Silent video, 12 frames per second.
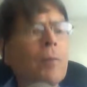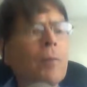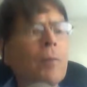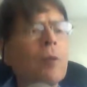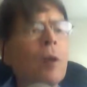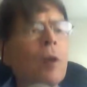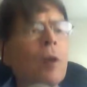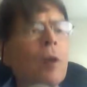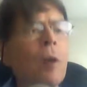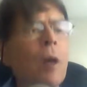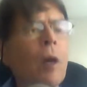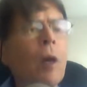
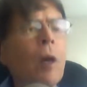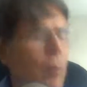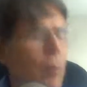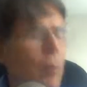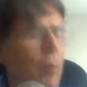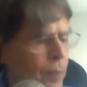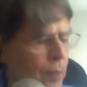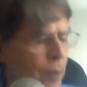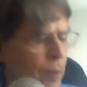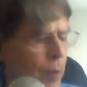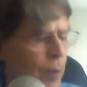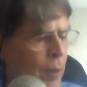So
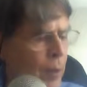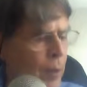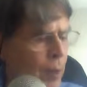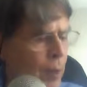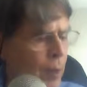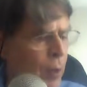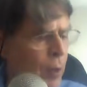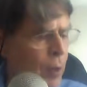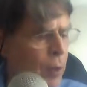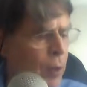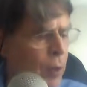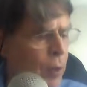if you're
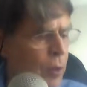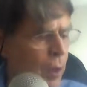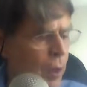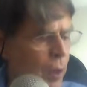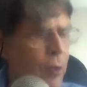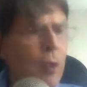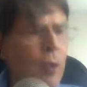interested in that,